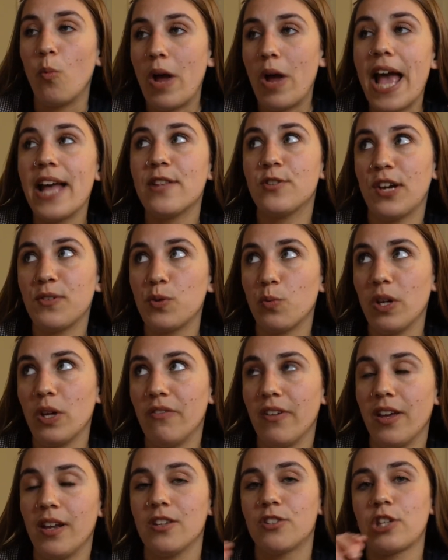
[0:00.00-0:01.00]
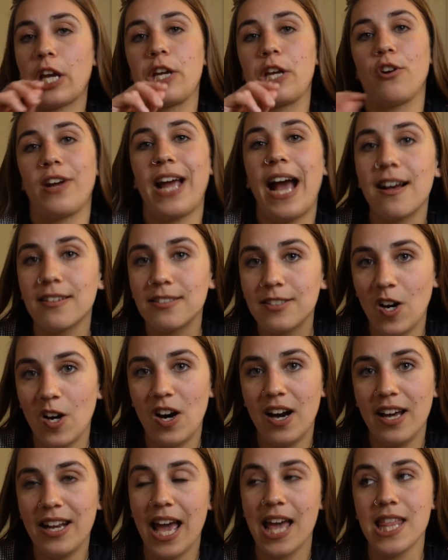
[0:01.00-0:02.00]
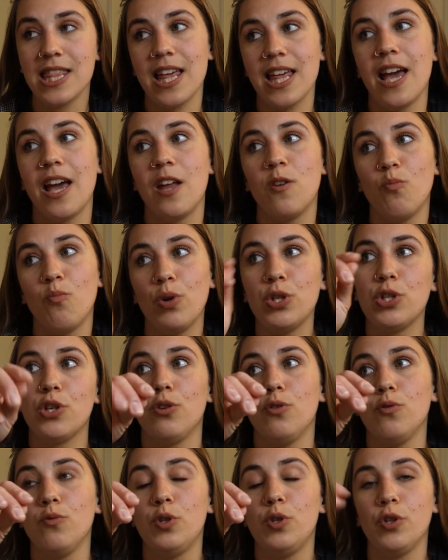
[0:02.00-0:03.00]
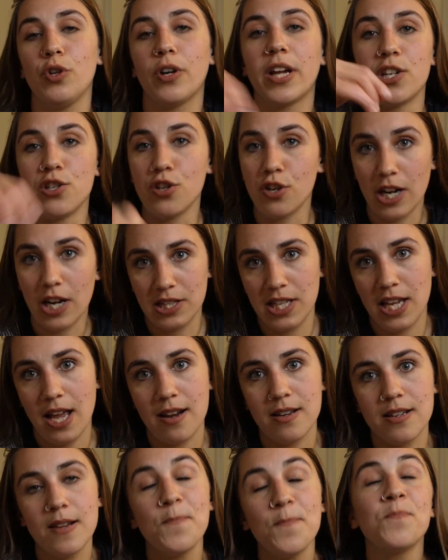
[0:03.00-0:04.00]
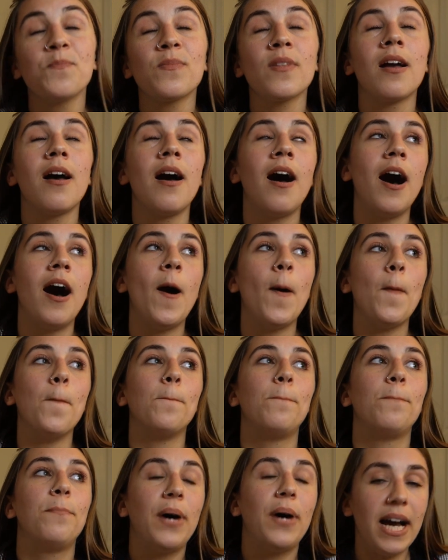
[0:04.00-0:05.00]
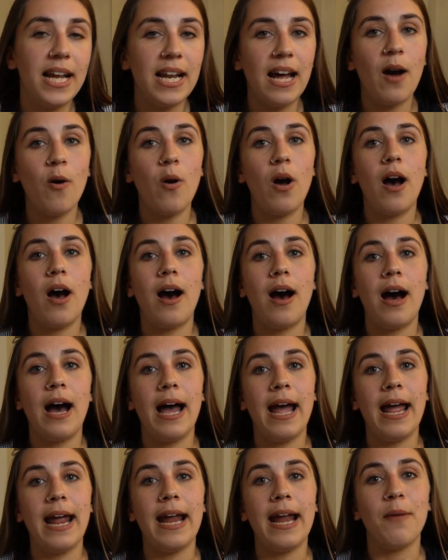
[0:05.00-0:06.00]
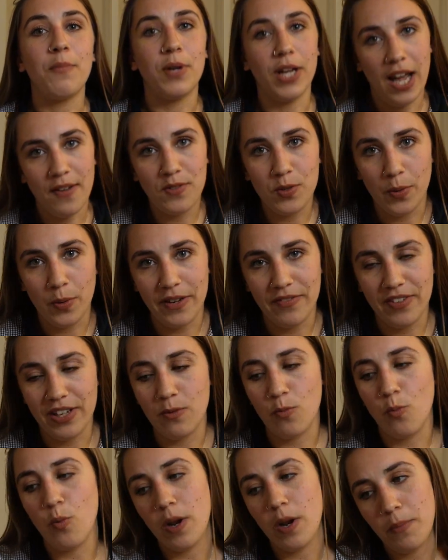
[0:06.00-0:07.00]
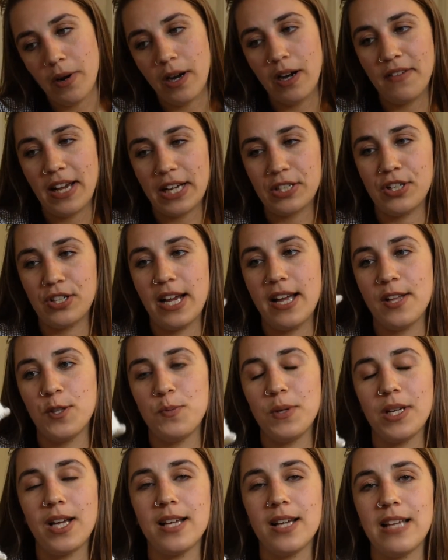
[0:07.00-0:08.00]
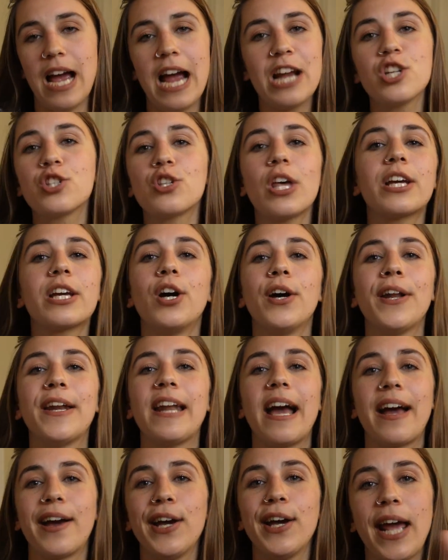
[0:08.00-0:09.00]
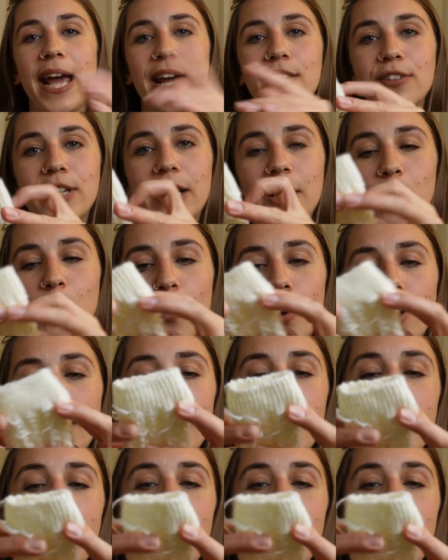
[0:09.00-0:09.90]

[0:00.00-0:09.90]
ends you have to weave in is like your cast on, and then when you do your Kitchener at the end. But I am gonna have to weave in 1 pair of extra ends because I just like couldn't handle it anymore.